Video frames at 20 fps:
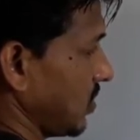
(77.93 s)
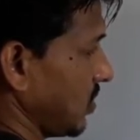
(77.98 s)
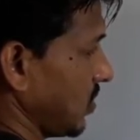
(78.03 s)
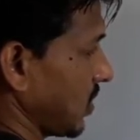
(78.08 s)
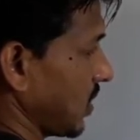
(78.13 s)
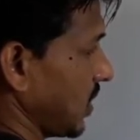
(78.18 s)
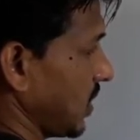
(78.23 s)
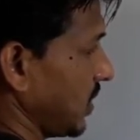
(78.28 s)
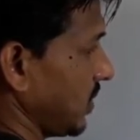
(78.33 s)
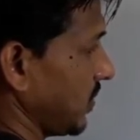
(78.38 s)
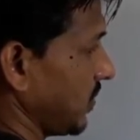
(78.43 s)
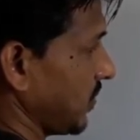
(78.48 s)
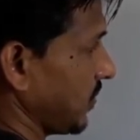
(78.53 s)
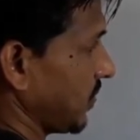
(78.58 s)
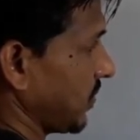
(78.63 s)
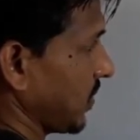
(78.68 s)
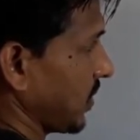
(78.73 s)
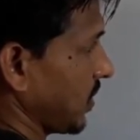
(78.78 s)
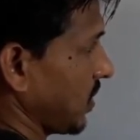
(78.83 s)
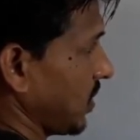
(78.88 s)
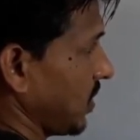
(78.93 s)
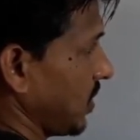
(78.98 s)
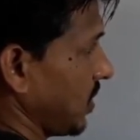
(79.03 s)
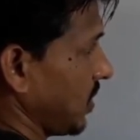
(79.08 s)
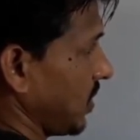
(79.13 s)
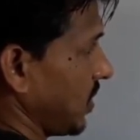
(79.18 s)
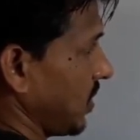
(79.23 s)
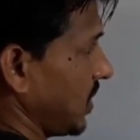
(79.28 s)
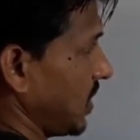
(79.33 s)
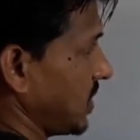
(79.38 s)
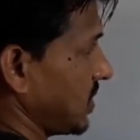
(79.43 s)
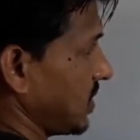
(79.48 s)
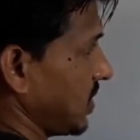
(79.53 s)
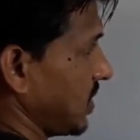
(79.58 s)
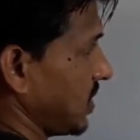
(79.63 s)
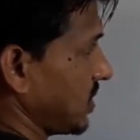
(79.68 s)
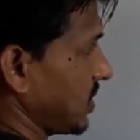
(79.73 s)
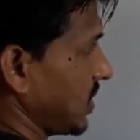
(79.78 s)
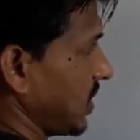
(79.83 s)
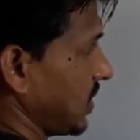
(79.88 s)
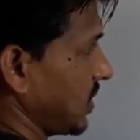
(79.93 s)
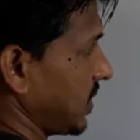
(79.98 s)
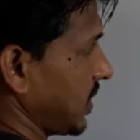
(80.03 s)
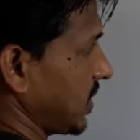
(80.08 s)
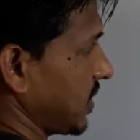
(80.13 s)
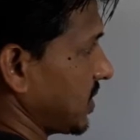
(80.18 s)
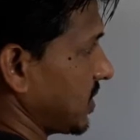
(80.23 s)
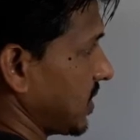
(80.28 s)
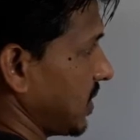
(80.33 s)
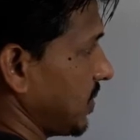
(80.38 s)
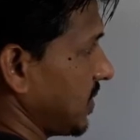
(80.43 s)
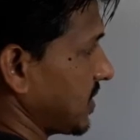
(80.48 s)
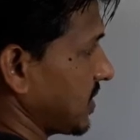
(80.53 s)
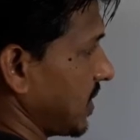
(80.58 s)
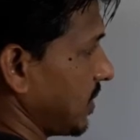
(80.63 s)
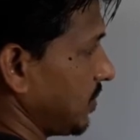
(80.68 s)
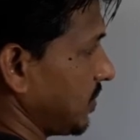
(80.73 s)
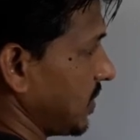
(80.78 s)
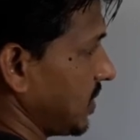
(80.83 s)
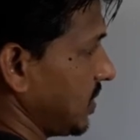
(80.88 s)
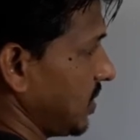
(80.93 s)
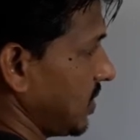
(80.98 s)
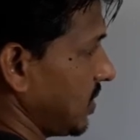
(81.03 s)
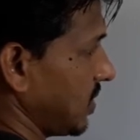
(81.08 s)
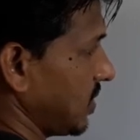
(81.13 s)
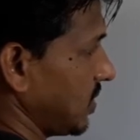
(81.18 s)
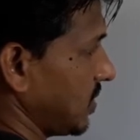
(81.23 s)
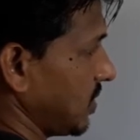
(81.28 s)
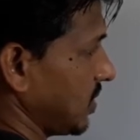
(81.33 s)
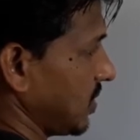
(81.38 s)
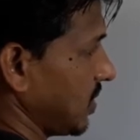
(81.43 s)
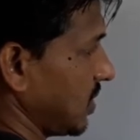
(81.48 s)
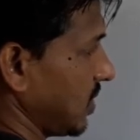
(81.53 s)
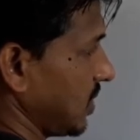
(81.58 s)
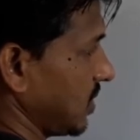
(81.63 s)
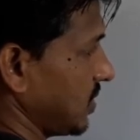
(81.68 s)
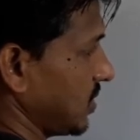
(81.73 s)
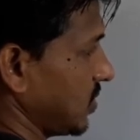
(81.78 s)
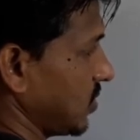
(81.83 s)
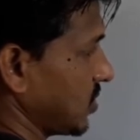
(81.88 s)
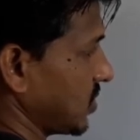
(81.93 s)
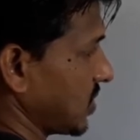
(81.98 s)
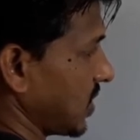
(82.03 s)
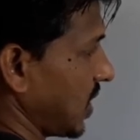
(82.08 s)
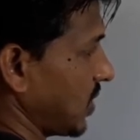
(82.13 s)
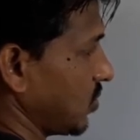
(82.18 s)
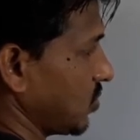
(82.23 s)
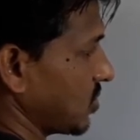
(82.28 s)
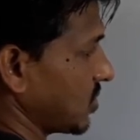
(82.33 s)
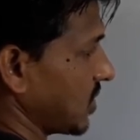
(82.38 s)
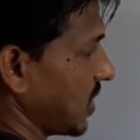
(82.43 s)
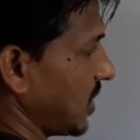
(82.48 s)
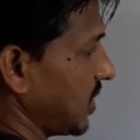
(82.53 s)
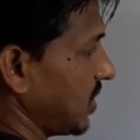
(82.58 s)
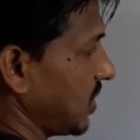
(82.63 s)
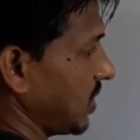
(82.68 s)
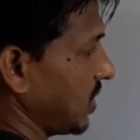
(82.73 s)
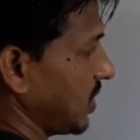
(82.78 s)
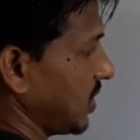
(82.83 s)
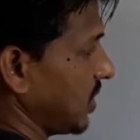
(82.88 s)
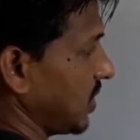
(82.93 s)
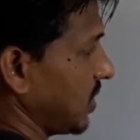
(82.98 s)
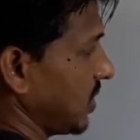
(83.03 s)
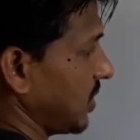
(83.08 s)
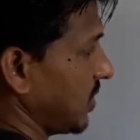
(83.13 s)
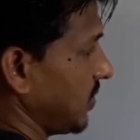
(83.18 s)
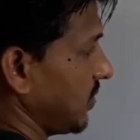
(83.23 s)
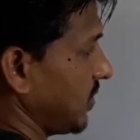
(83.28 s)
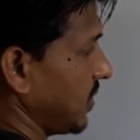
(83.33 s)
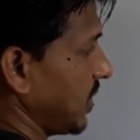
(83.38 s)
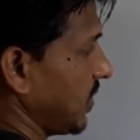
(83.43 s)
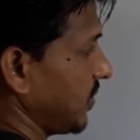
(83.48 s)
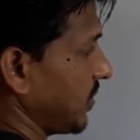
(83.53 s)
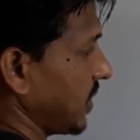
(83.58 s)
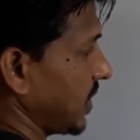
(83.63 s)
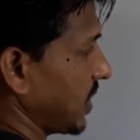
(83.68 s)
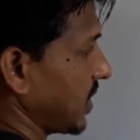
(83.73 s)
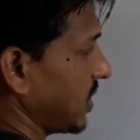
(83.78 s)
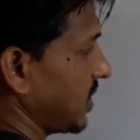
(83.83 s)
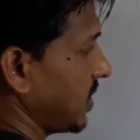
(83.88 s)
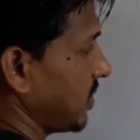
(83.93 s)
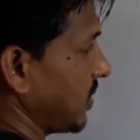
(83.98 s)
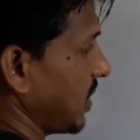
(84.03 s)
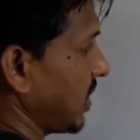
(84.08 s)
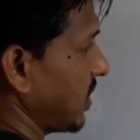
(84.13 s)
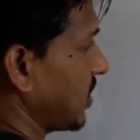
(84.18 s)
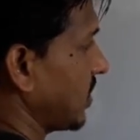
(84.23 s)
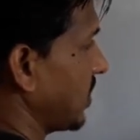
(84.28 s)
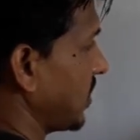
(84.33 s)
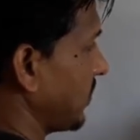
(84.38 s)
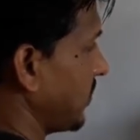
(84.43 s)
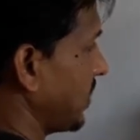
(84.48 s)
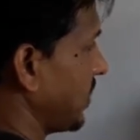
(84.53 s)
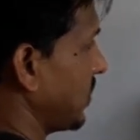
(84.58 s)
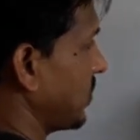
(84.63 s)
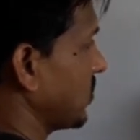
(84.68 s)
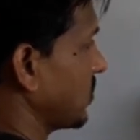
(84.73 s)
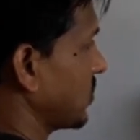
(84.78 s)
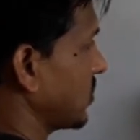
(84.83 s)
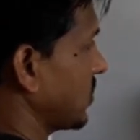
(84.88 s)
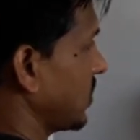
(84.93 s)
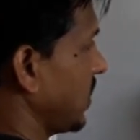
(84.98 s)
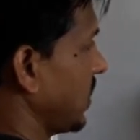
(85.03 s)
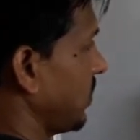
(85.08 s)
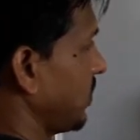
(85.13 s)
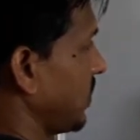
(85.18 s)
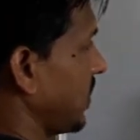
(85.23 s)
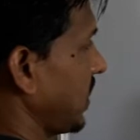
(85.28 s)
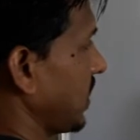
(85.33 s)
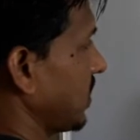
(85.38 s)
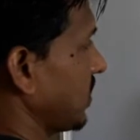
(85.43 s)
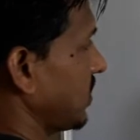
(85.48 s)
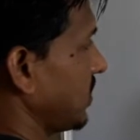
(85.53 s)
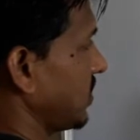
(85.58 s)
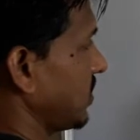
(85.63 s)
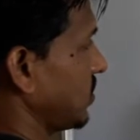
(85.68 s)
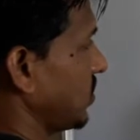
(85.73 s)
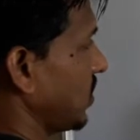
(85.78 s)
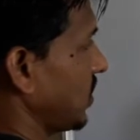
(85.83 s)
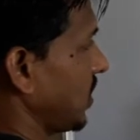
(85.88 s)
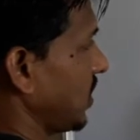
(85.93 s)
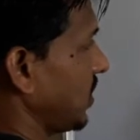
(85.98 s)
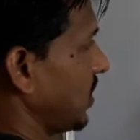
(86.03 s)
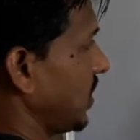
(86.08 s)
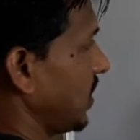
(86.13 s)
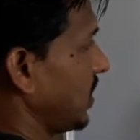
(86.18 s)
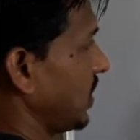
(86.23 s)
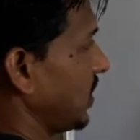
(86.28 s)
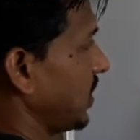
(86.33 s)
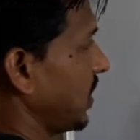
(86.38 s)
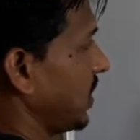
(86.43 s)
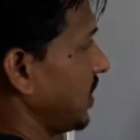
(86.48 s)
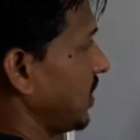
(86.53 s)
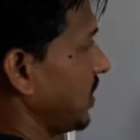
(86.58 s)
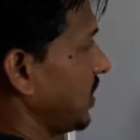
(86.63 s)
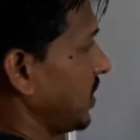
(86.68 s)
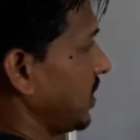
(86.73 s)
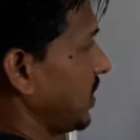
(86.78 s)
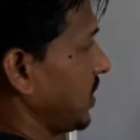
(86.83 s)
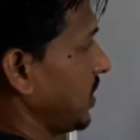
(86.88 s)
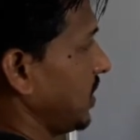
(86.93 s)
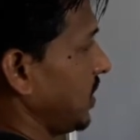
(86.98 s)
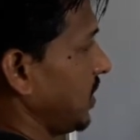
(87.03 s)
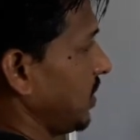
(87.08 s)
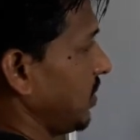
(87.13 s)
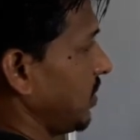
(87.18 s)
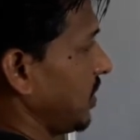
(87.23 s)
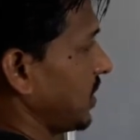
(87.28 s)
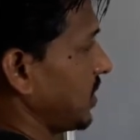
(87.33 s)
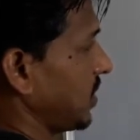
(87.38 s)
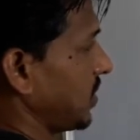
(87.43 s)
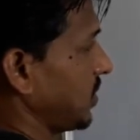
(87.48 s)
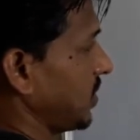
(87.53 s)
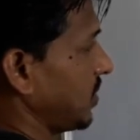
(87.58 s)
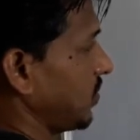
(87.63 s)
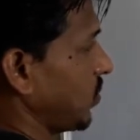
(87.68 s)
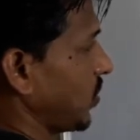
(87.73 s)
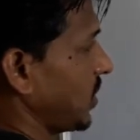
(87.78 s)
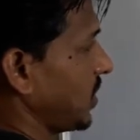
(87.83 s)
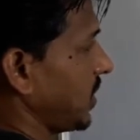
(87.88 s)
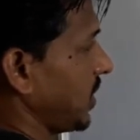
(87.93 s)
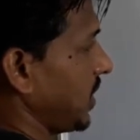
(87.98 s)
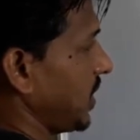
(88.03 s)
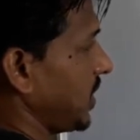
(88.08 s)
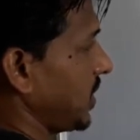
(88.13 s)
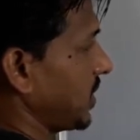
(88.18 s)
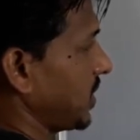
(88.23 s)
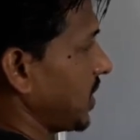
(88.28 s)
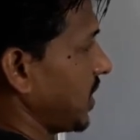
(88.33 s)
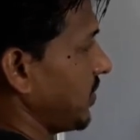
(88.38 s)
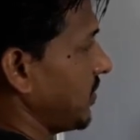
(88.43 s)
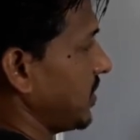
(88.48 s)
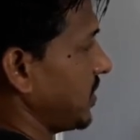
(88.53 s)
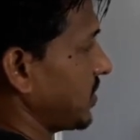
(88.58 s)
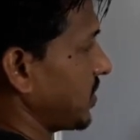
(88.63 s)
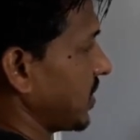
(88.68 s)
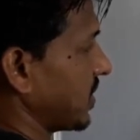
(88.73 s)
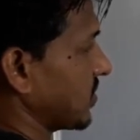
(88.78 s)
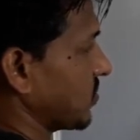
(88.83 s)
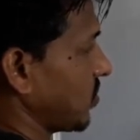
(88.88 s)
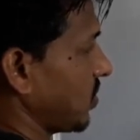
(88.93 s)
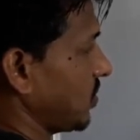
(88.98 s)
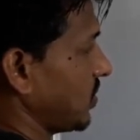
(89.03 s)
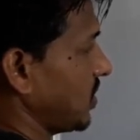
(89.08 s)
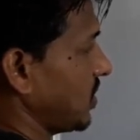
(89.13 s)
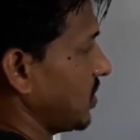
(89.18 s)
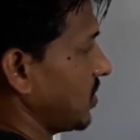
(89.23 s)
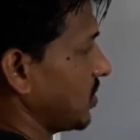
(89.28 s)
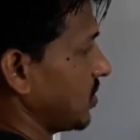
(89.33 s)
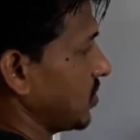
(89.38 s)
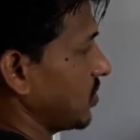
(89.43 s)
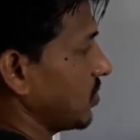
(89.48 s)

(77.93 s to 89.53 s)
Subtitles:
Okay, let's say take the same example. This is star to star. We have taken in my earlier videos, same like there is your 110 by 13.8 kV transformer.